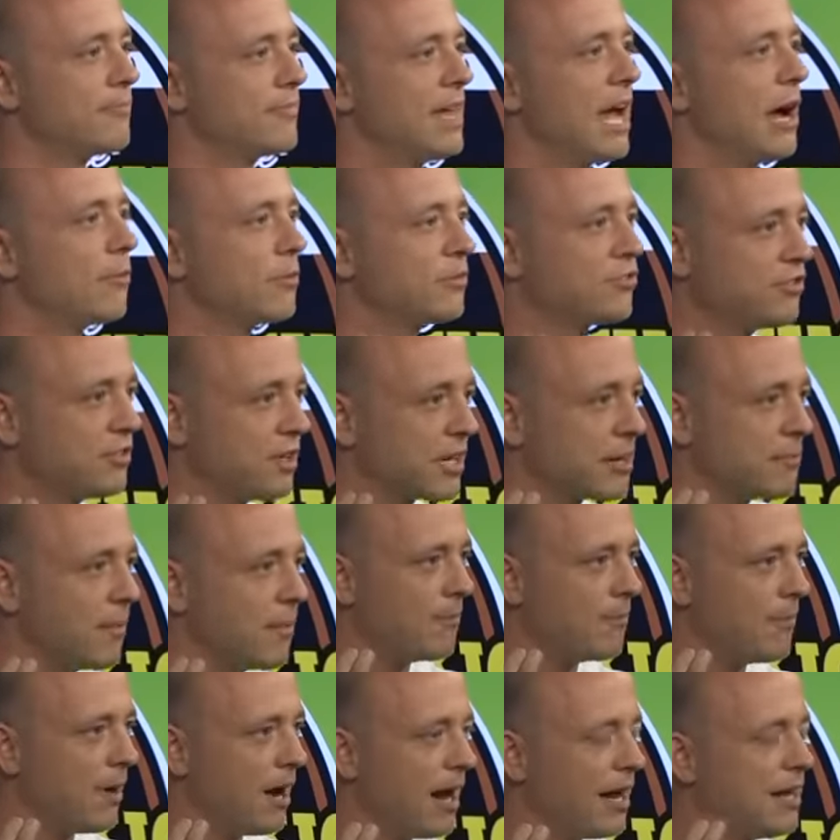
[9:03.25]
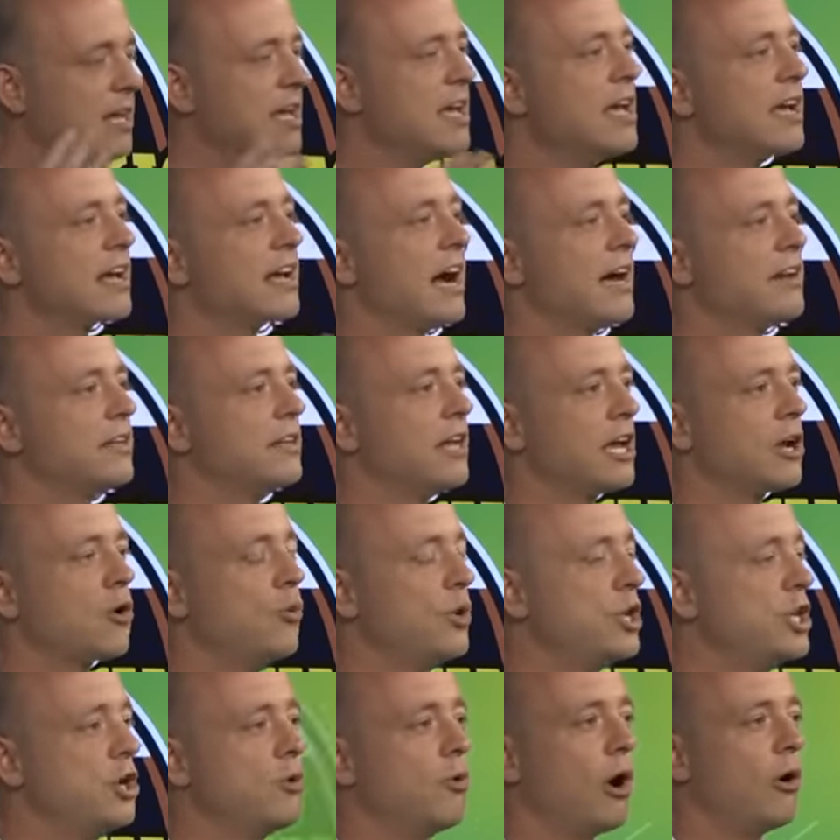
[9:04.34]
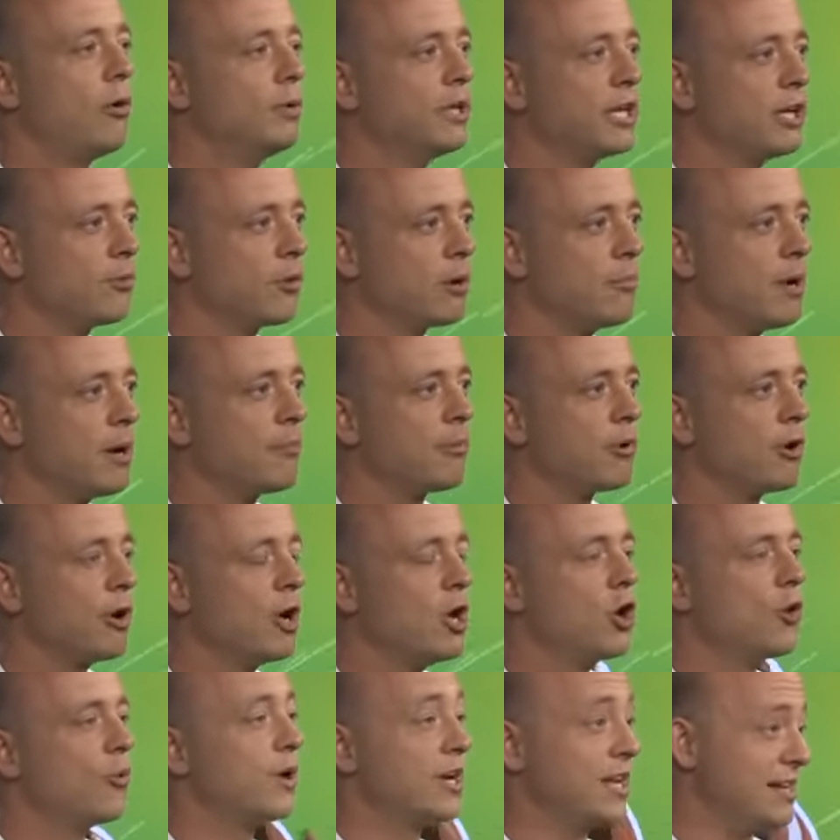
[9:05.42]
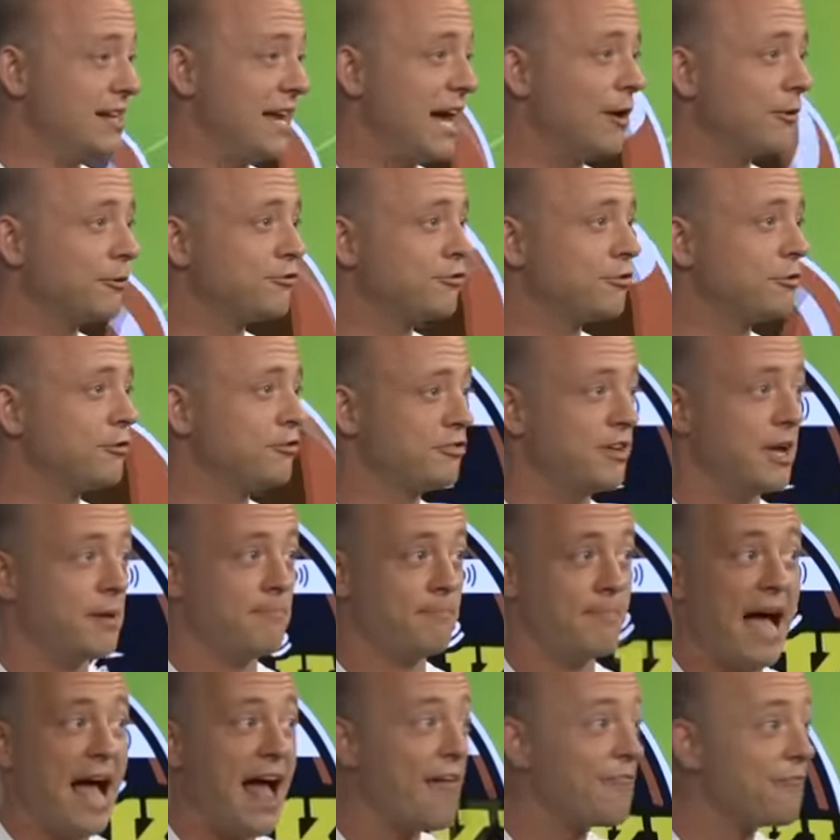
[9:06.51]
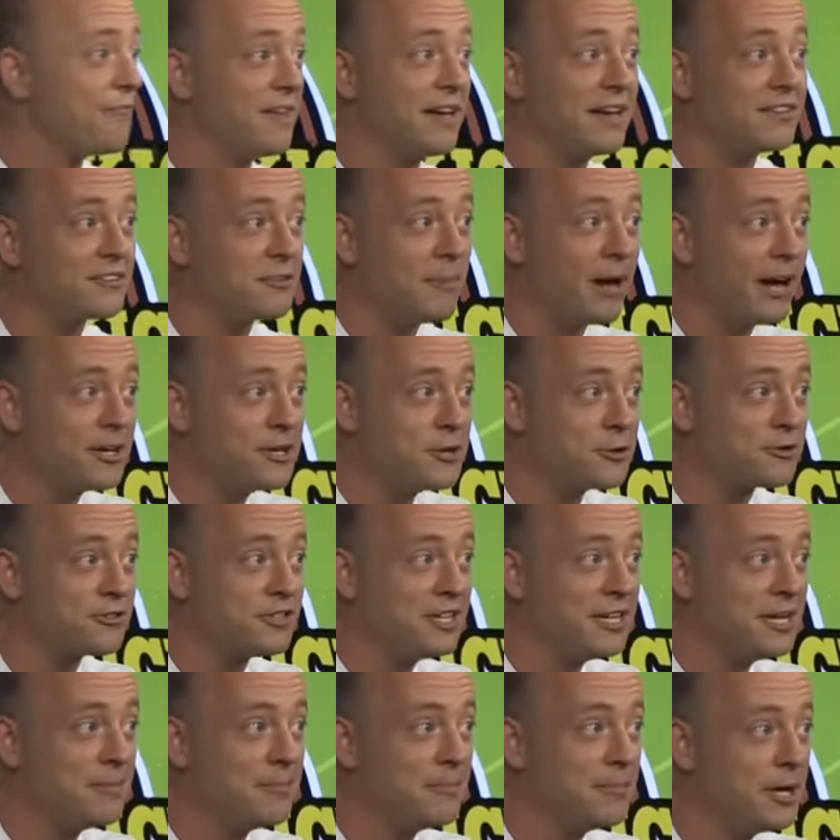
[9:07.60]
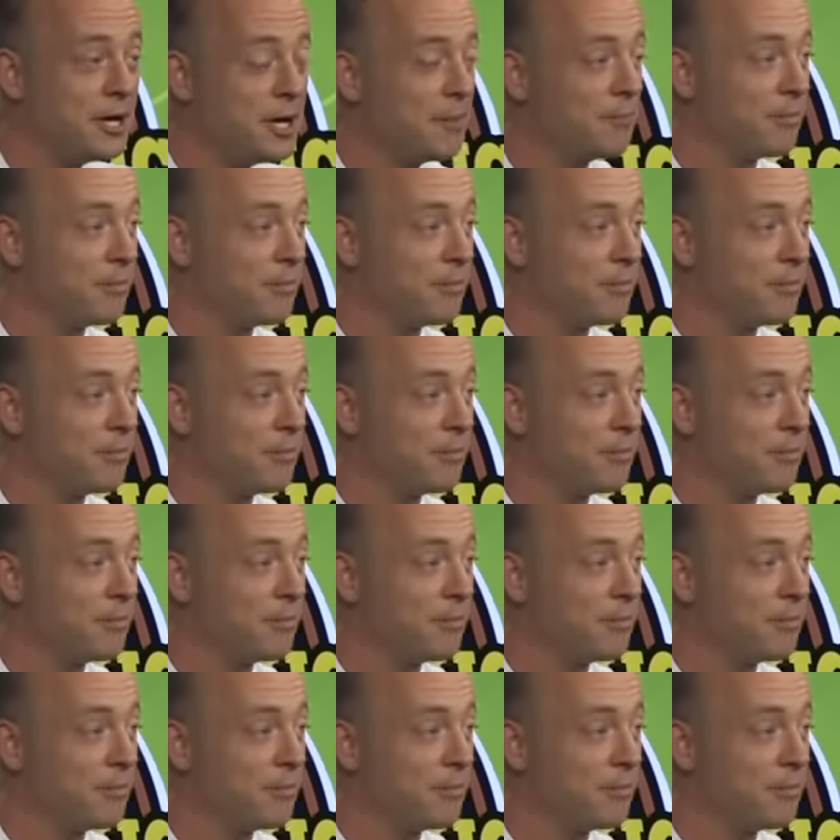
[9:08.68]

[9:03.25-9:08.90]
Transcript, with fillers: That would stick mind, kind of like when you only remember when announcers say bad things about your team,